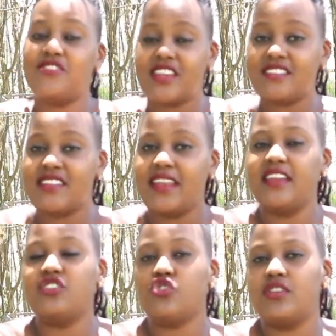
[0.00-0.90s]
just done
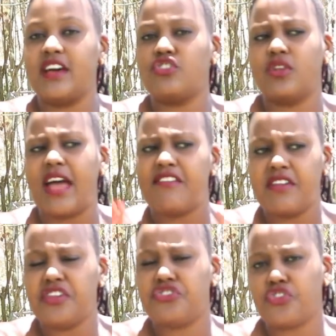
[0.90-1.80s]
an introduction, a
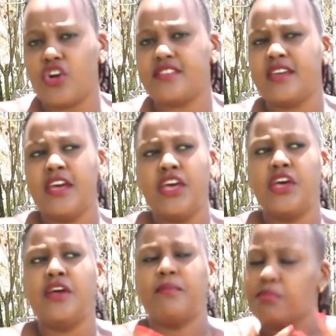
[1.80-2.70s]
very short,
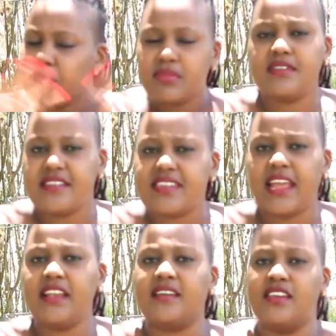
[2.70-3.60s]

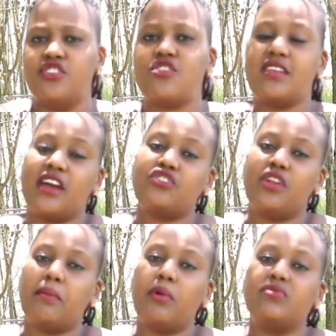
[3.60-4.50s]
detailed
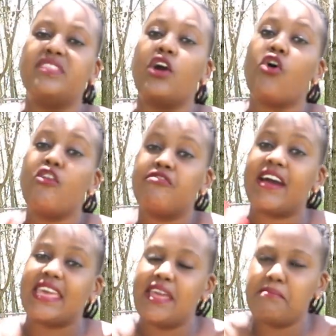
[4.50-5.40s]
introduction about the
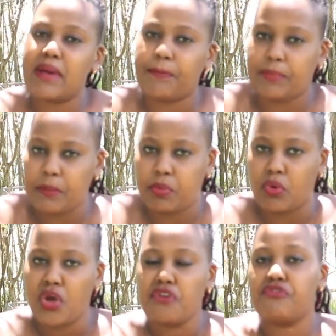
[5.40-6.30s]
Himba
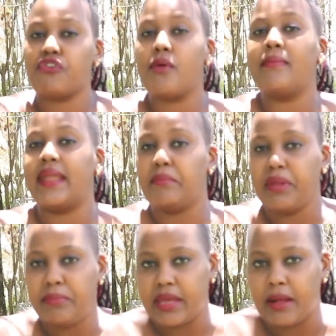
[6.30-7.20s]
people from
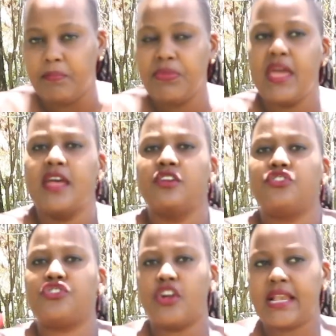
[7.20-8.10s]
Namibia.
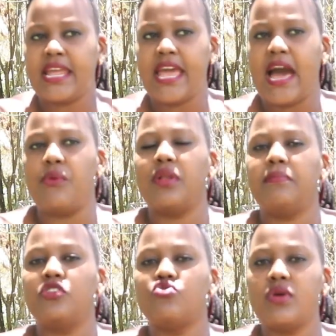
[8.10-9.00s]
Shortly, I will
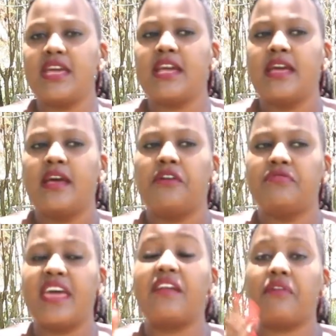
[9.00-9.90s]
be doing
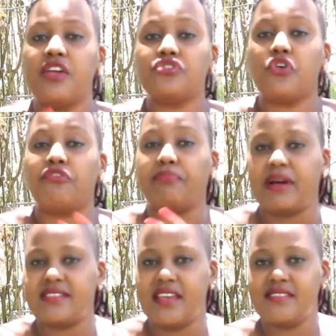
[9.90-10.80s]
their rites of
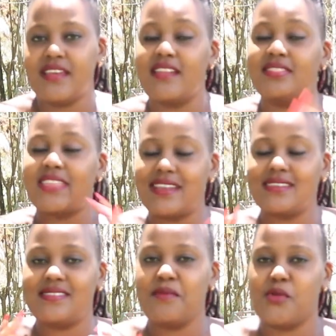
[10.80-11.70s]
passage, and that
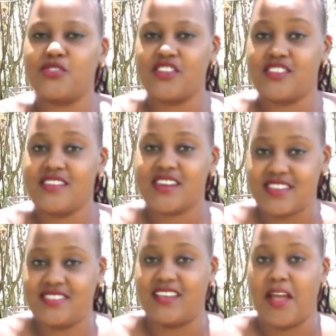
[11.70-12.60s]
is the most
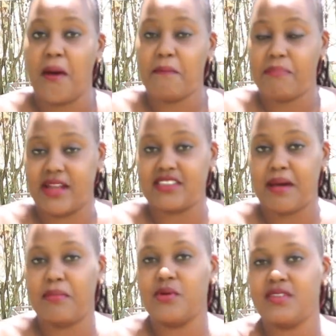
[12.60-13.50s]
interesting part
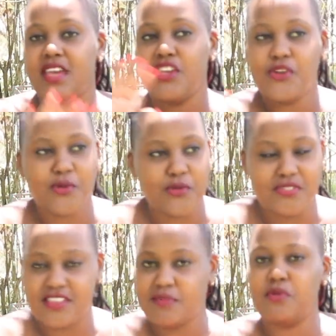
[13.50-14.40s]
about, you know,
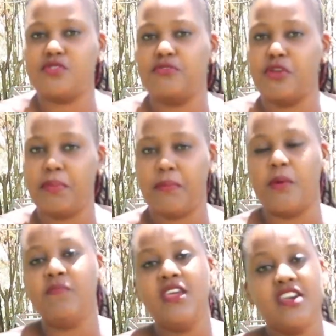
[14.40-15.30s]
these beautiful
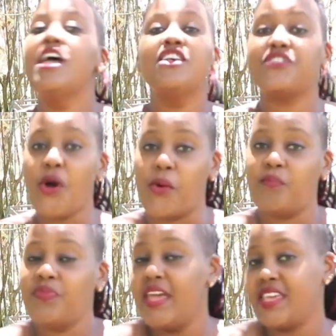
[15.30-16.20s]
people. So
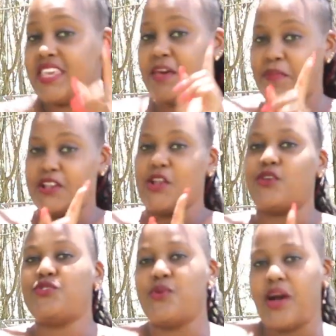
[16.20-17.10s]
keep it
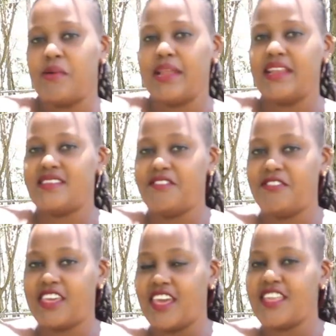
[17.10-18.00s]
locked to Nkaulele
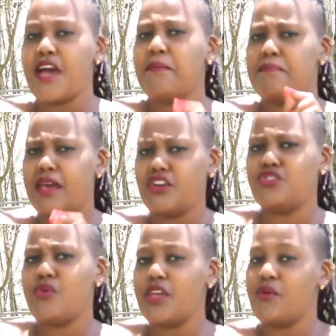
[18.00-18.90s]
TV Kenya. Make
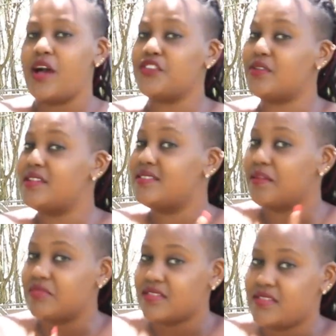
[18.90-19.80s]
sure you actually
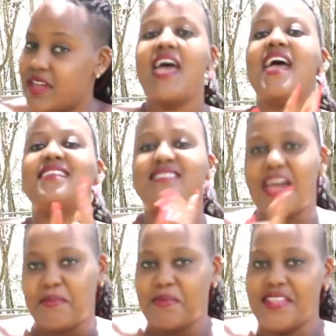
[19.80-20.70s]
subscribe and
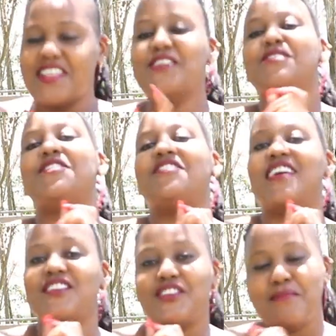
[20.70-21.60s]
tap the
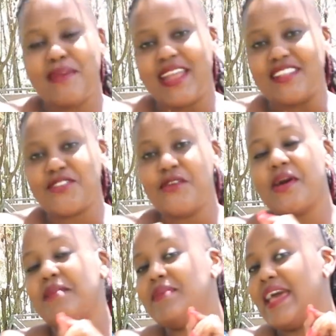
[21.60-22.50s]
notification bell so you
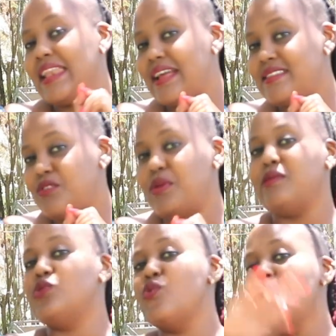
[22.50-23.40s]
can be alerted when
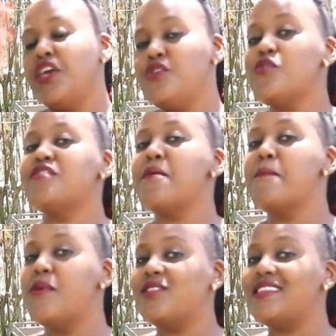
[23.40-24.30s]
you do, you know, the
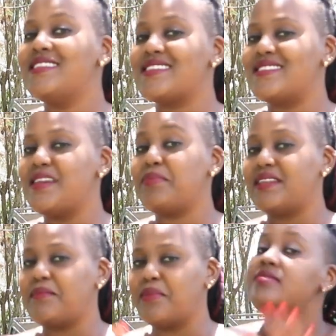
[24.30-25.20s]
most interesting
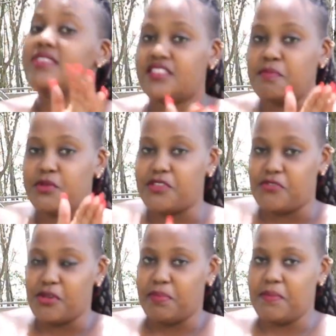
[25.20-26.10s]
part about these
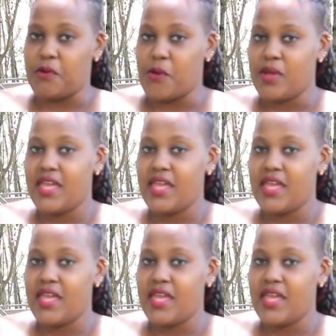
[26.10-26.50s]
beautiful people.